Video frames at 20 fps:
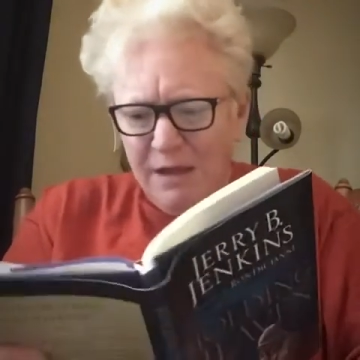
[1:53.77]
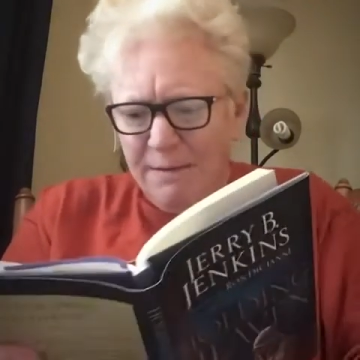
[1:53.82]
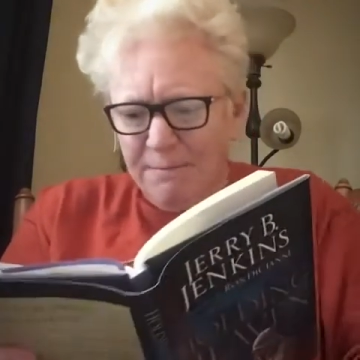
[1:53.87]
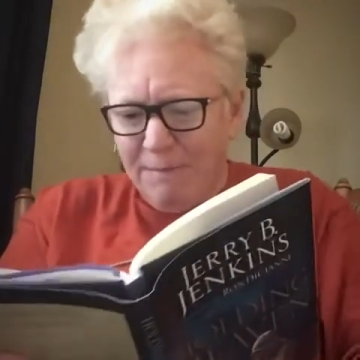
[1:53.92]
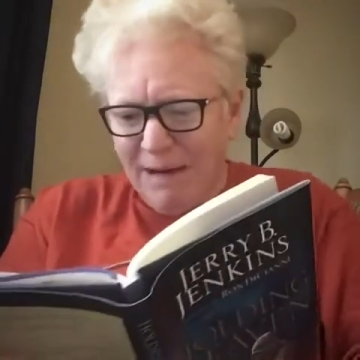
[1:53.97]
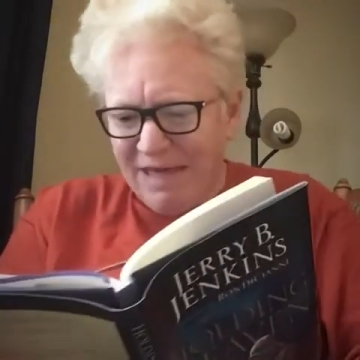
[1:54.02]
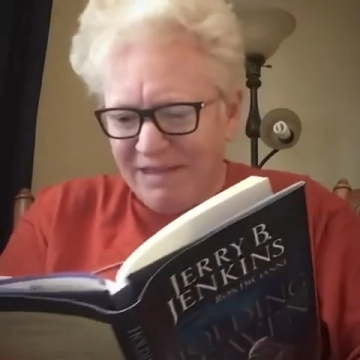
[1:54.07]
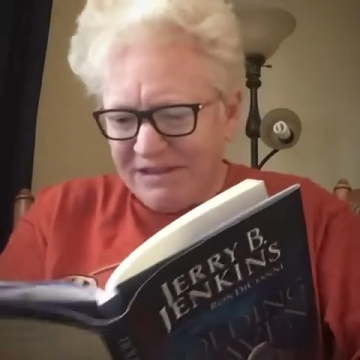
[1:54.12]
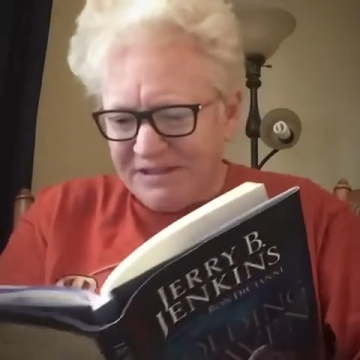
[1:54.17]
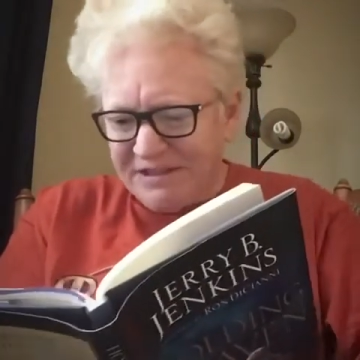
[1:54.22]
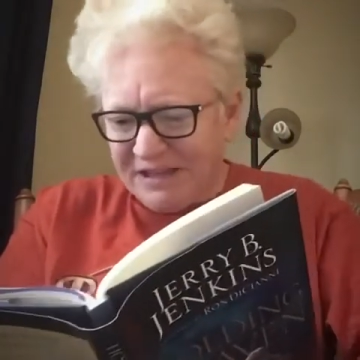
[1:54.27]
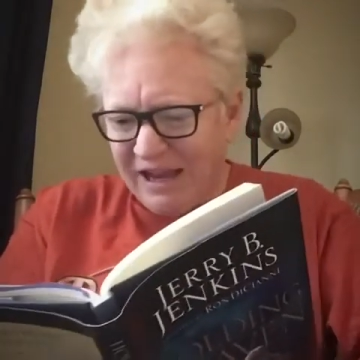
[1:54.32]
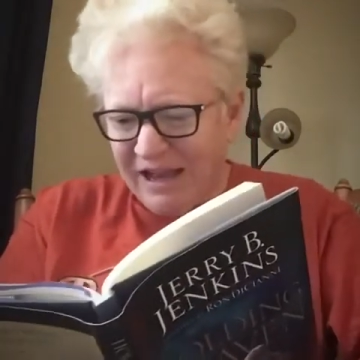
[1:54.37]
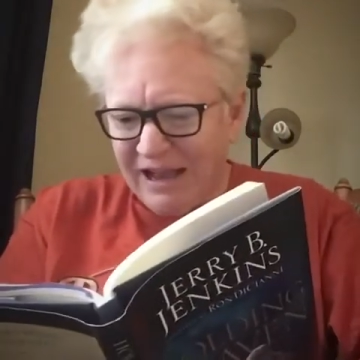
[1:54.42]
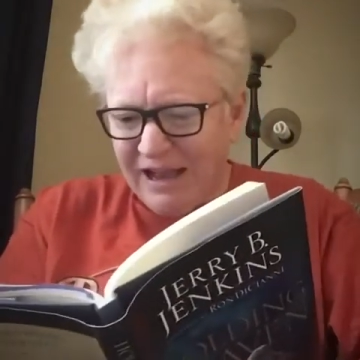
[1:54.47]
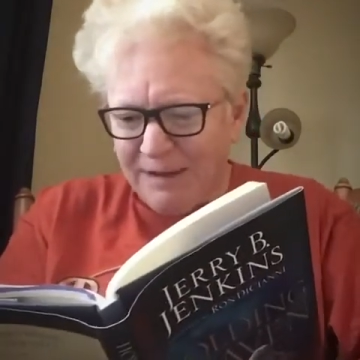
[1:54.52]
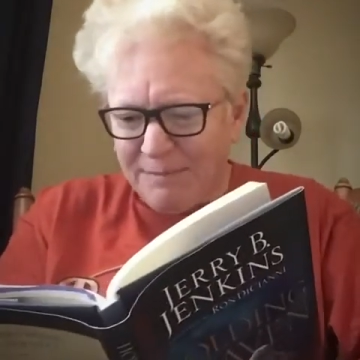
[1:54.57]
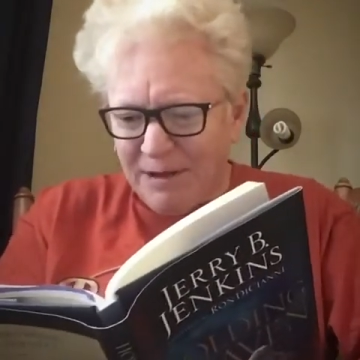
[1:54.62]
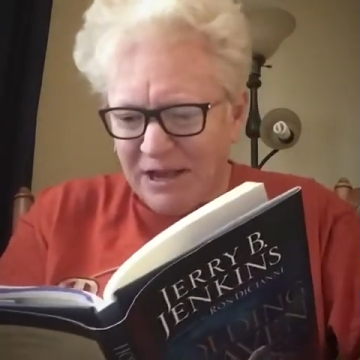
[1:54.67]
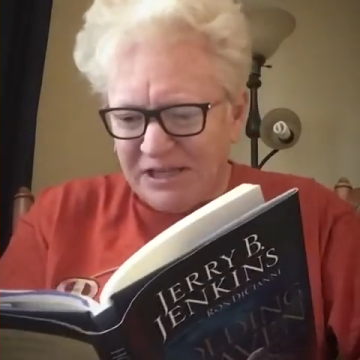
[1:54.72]
By the
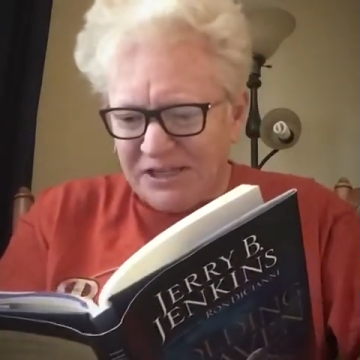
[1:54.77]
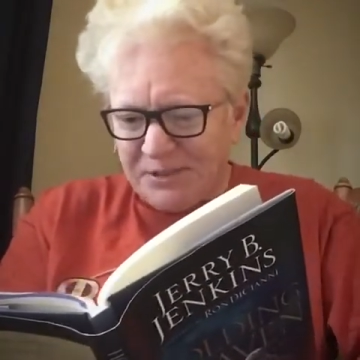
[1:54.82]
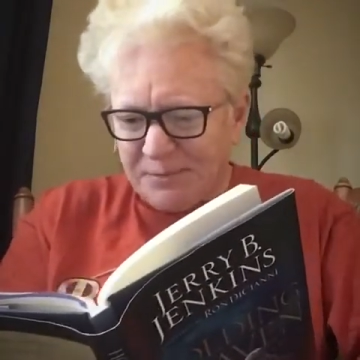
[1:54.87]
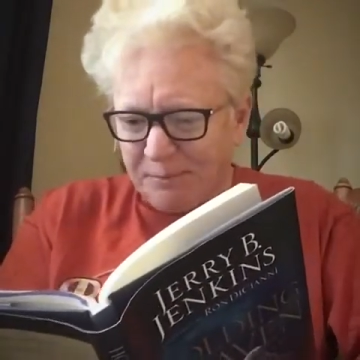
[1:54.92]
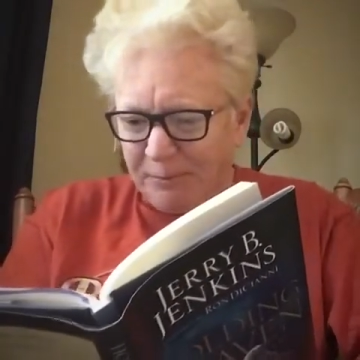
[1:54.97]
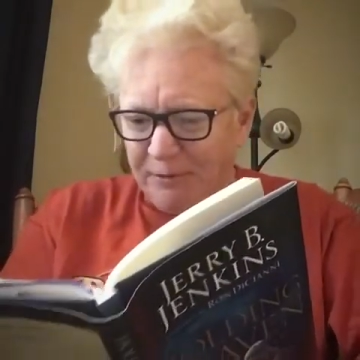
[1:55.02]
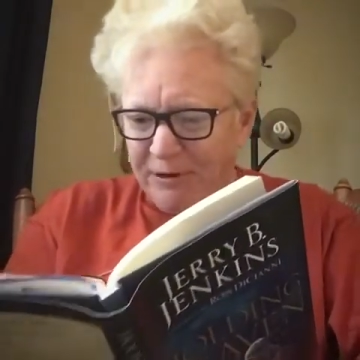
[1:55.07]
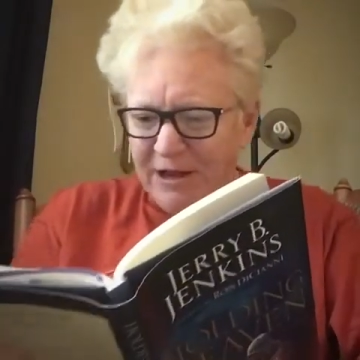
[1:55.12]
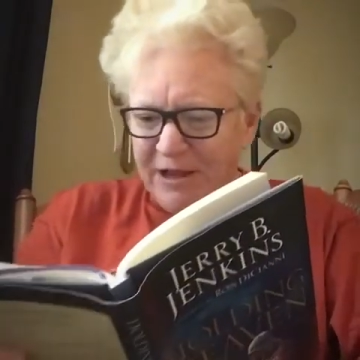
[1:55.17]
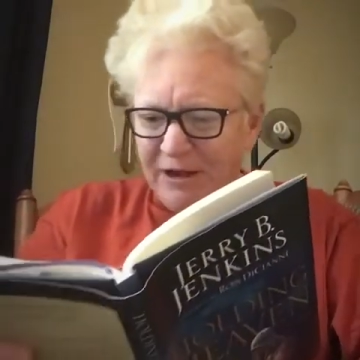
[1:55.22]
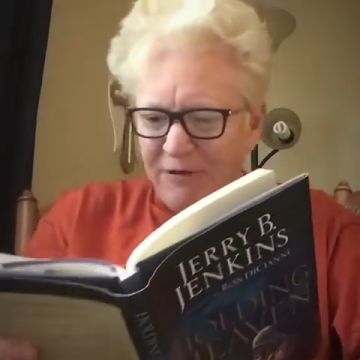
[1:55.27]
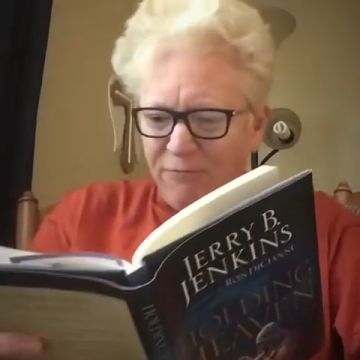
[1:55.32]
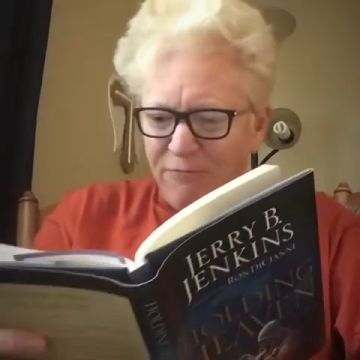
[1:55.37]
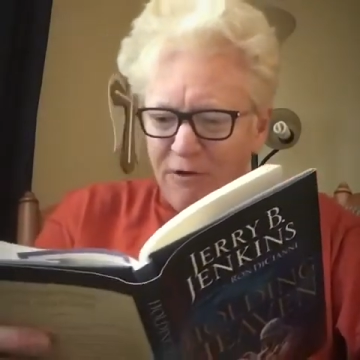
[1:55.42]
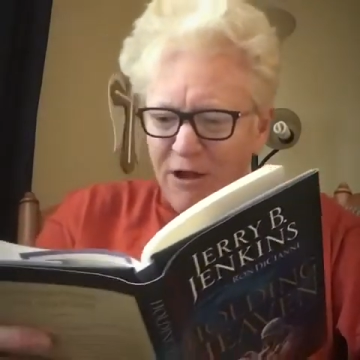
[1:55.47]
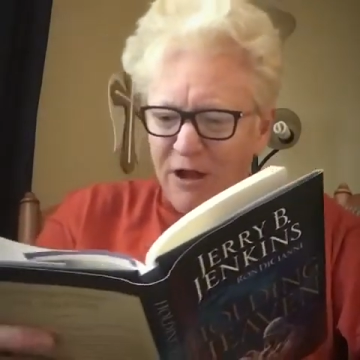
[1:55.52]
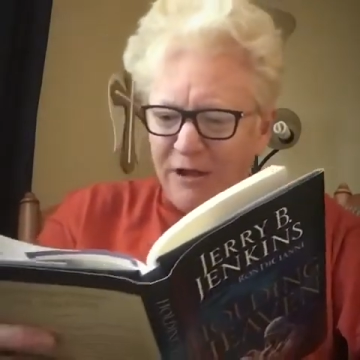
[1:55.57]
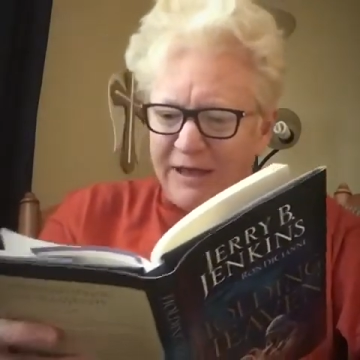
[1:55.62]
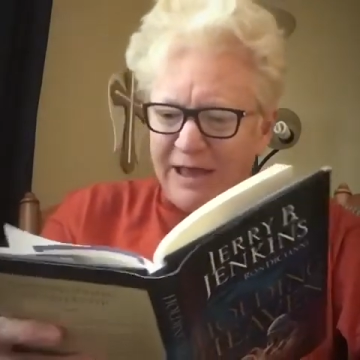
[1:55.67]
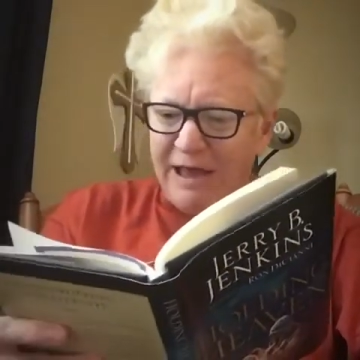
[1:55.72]
time I spread a
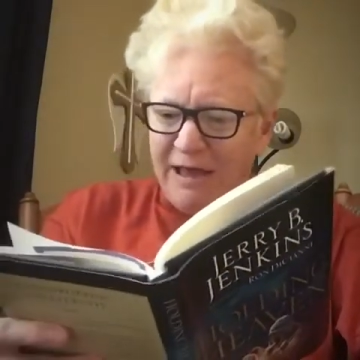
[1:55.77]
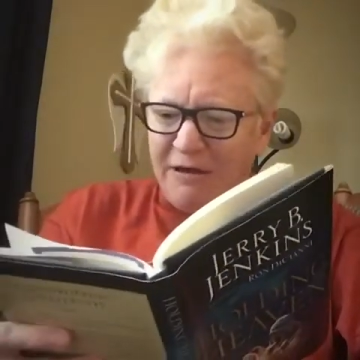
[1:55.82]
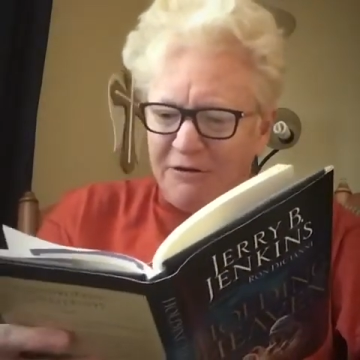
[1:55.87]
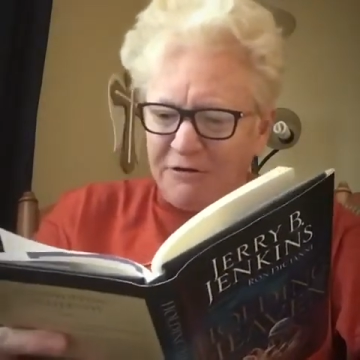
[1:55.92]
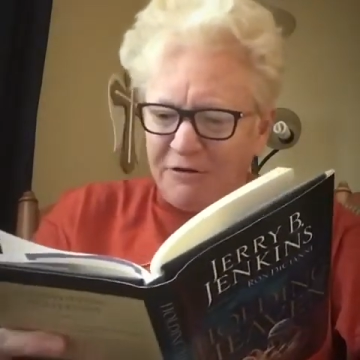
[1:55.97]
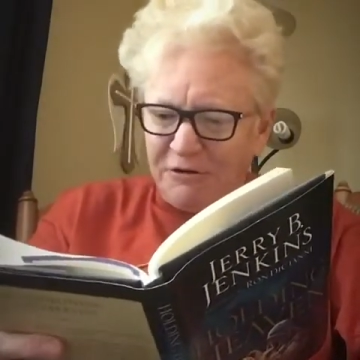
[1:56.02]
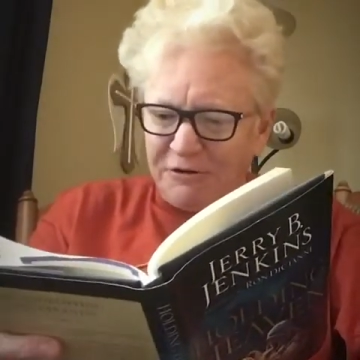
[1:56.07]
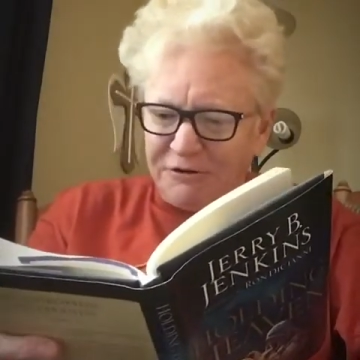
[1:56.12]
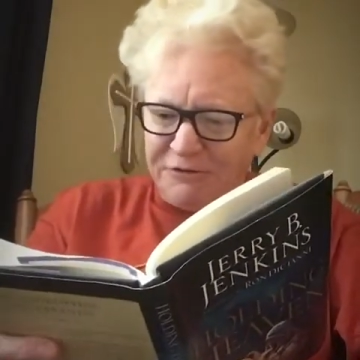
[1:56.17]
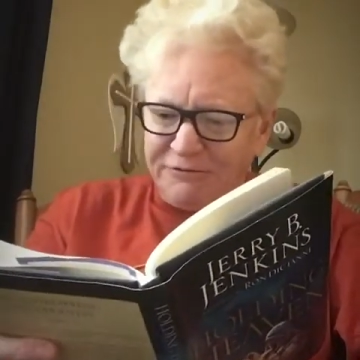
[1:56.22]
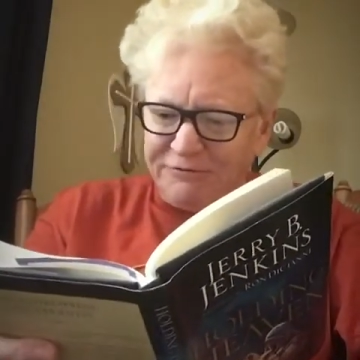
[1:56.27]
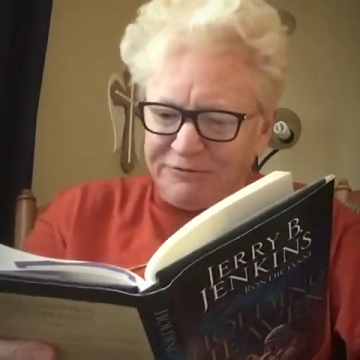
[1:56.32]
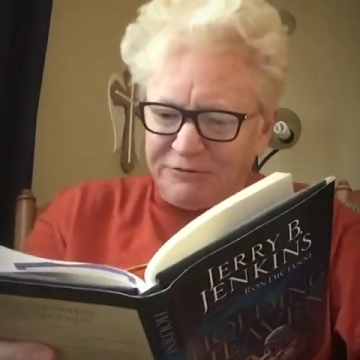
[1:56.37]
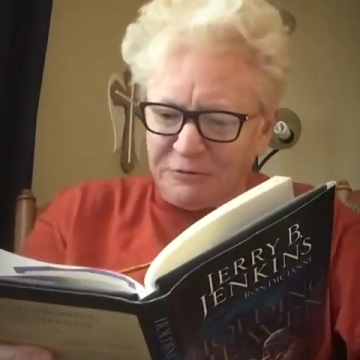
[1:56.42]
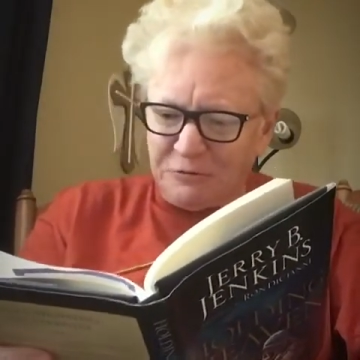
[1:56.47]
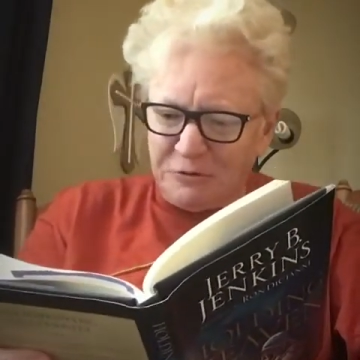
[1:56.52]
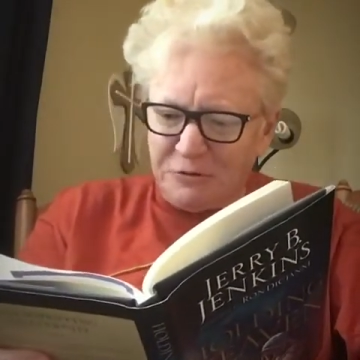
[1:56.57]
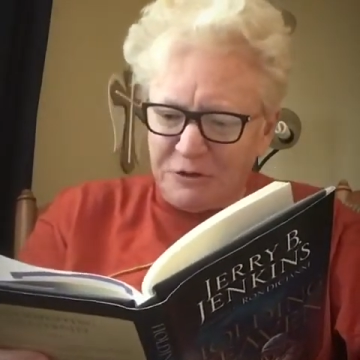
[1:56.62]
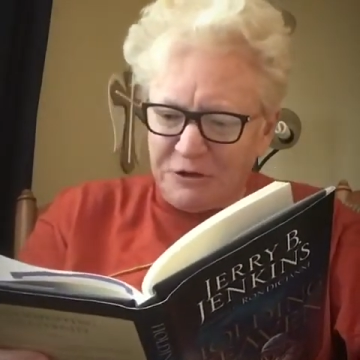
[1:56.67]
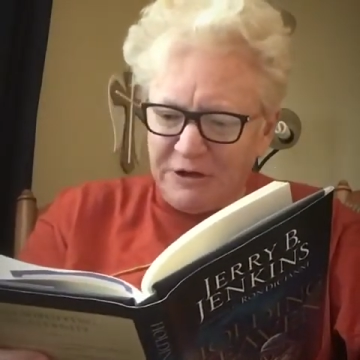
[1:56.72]
rug out on the
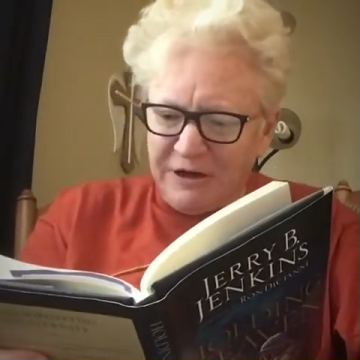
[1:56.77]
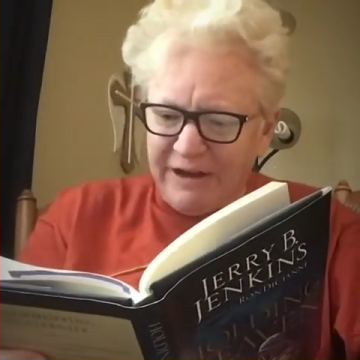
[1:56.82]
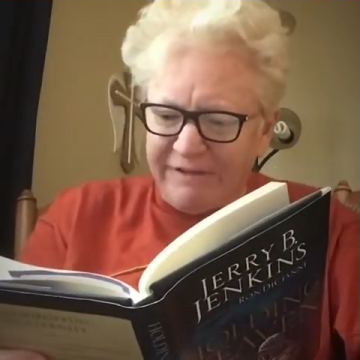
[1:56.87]
floor